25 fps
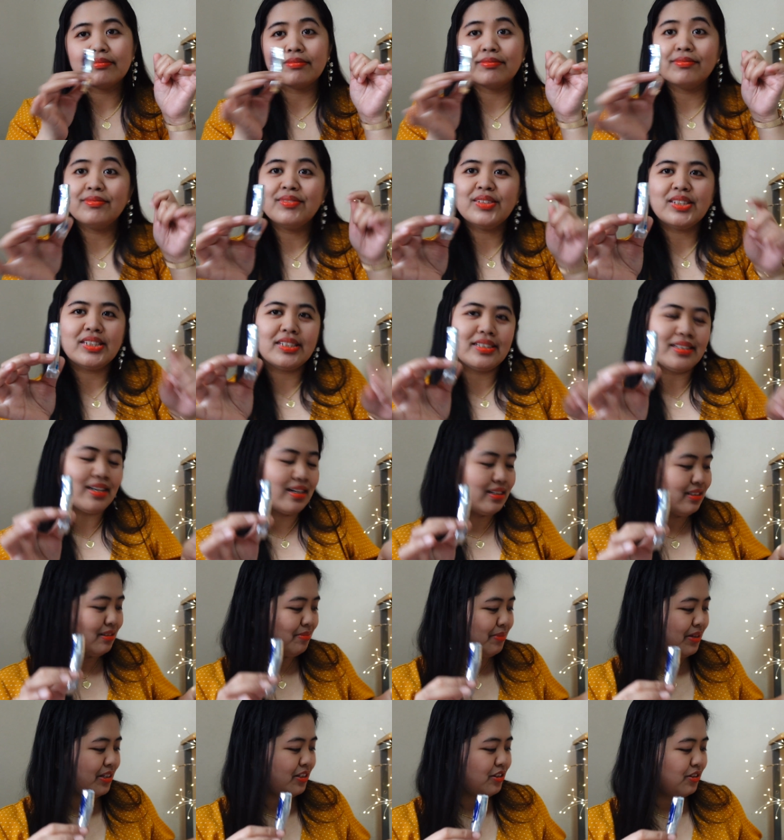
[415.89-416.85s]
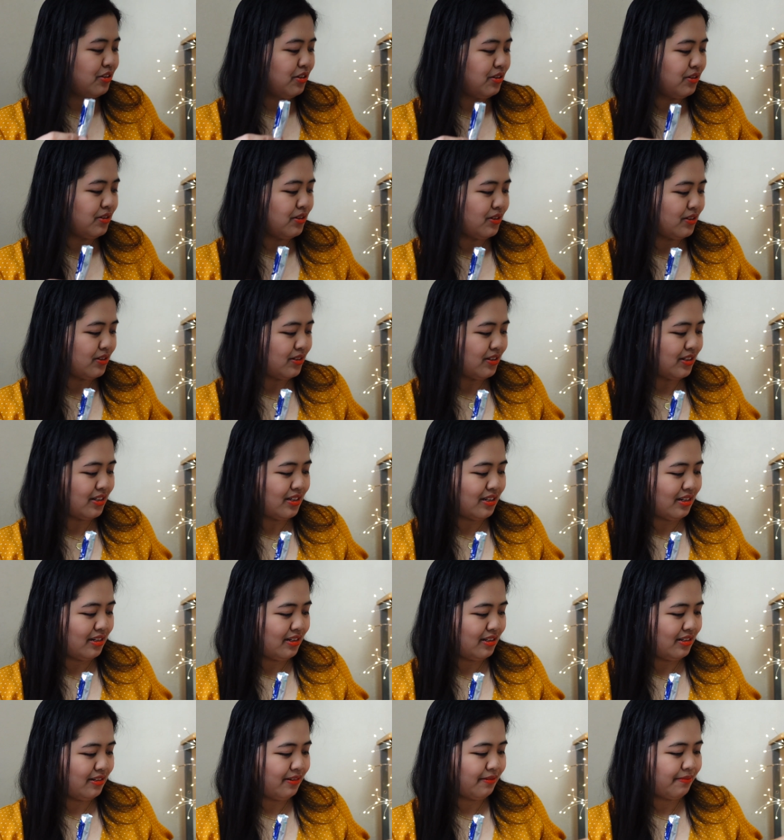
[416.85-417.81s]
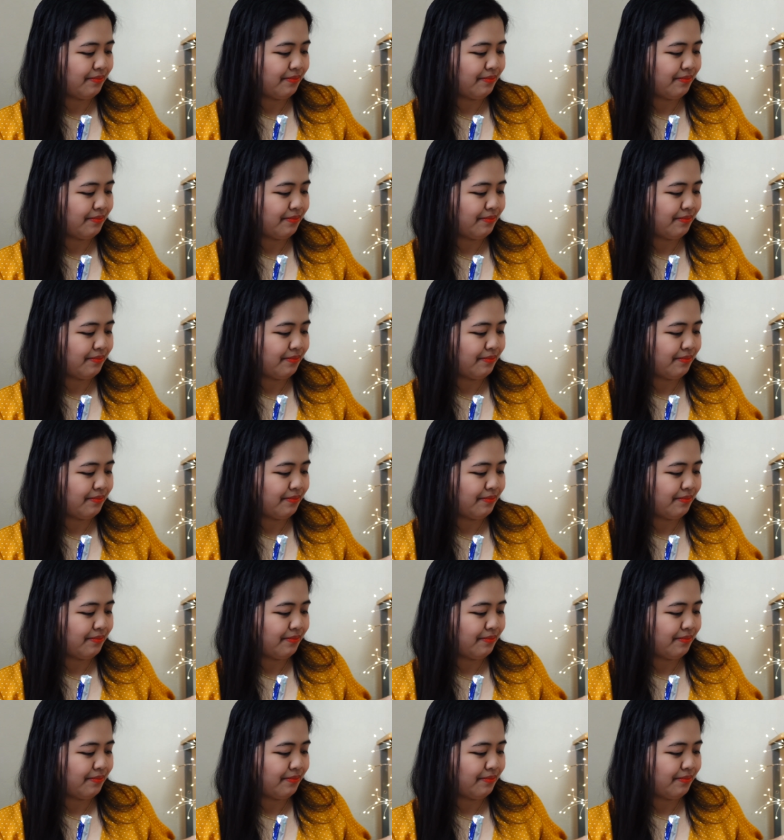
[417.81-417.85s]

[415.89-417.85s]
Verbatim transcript: Mm, it's nice smell too. Okay.